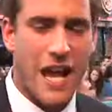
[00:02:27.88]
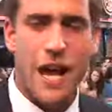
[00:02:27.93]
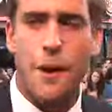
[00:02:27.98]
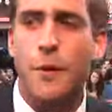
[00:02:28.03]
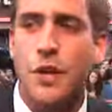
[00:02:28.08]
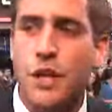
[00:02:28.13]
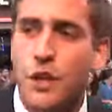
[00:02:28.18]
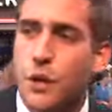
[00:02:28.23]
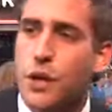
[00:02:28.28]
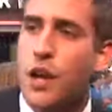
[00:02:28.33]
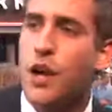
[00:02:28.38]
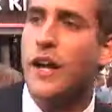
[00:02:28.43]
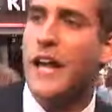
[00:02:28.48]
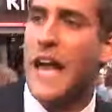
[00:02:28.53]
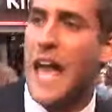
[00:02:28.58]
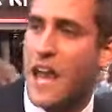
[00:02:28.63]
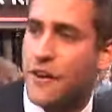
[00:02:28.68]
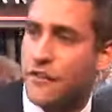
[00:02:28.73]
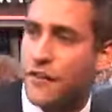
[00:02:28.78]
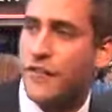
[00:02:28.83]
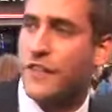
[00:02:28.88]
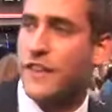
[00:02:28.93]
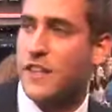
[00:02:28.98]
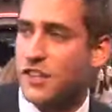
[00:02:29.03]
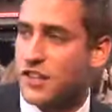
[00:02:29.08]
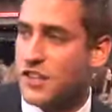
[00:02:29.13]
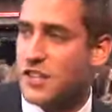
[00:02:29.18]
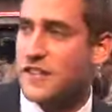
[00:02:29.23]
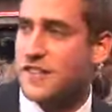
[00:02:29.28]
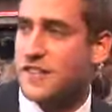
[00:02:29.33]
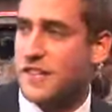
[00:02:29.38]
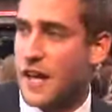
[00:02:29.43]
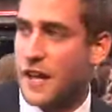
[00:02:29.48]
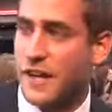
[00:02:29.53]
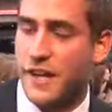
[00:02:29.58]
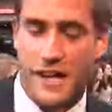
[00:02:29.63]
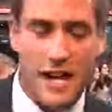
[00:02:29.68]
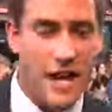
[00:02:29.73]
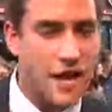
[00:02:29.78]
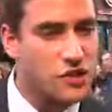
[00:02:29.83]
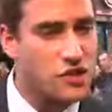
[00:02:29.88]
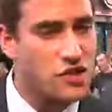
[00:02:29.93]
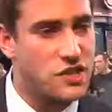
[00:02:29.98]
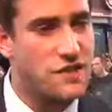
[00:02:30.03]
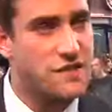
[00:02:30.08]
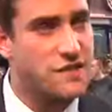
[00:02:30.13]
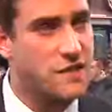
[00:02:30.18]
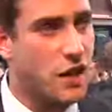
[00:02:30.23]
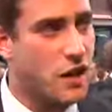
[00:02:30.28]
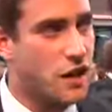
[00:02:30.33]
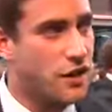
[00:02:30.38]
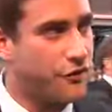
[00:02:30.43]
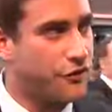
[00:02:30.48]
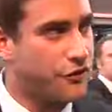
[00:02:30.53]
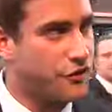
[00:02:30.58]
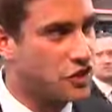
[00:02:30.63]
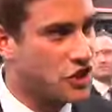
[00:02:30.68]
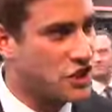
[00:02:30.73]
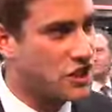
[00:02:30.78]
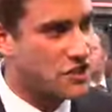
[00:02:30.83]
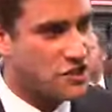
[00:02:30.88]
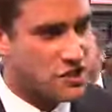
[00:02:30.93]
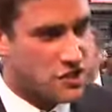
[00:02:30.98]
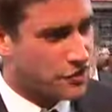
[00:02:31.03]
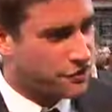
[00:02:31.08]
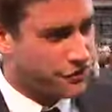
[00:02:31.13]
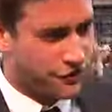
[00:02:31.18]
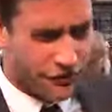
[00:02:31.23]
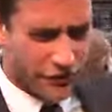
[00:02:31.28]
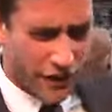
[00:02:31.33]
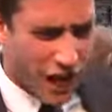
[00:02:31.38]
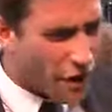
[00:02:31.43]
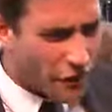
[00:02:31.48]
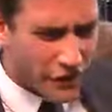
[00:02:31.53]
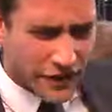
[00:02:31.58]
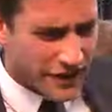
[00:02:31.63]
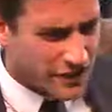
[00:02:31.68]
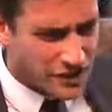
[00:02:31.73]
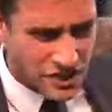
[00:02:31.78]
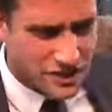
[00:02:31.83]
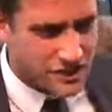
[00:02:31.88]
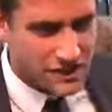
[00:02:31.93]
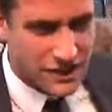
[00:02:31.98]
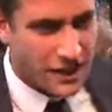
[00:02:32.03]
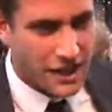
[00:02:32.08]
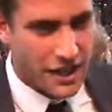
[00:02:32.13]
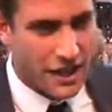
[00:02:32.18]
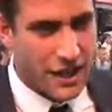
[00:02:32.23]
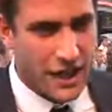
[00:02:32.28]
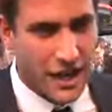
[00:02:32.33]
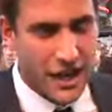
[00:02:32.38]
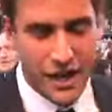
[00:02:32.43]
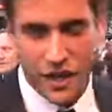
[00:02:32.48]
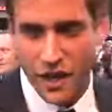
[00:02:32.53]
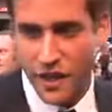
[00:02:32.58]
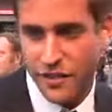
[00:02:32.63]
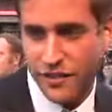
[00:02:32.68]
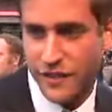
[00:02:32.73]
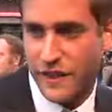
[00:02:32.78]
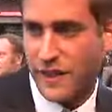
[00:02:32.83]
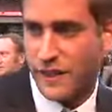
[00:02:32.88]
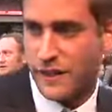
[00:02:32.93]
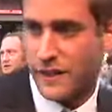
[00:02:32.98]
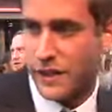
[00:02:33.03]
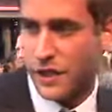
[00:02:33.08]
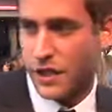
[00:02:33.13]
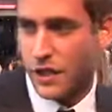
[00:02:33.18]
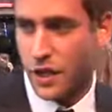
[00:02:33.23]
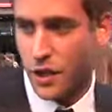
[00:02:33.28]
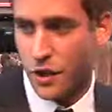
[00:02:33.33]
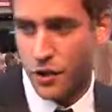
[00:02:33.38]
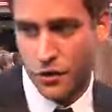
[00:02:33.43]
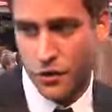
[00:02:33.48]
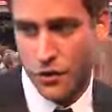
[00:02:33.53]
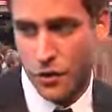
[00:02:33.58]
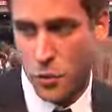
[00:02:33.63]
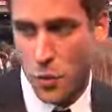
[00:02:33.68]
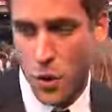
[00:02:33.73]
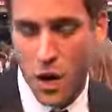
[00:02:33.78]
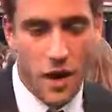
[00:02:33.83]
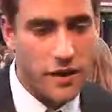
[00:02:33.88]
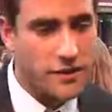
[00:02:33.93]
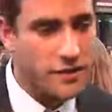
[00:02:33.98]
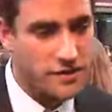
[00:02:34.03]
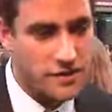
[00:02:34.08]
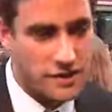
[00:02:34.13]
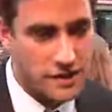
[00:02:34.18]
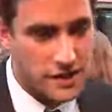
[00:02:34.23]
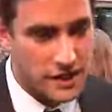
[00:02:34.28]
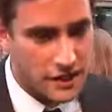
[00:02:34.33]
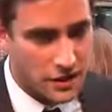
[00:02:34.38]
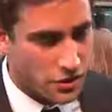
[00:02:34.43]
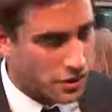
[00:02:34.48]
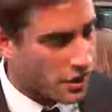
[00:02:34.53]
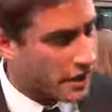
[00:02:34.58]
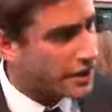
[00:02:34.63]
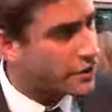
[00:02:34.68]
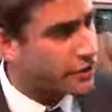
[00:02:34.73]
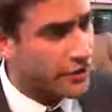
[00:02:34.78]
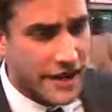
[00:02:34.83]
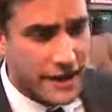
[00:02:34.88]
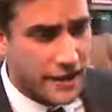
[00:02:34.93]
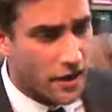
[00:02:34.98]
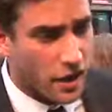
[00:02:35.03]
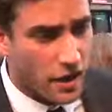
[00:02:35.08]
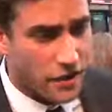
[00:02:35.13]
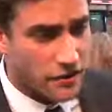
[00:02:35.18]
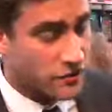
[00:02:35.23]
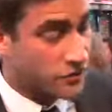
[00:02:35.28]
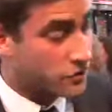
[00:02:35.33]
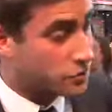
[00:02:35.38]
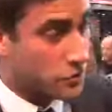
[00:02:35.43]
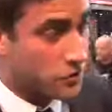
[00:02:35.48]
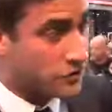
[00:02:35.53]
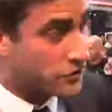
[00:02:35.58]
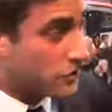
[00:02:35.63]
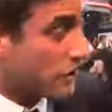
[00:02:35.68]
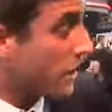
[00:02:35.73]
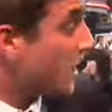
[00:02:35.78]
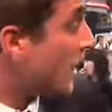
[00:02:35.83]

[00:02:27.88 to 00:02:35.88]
And when you look at everything she's done and how she's kind of, she's just flourished. And I think that, you know, the work that she did on, like, Grey Gardens was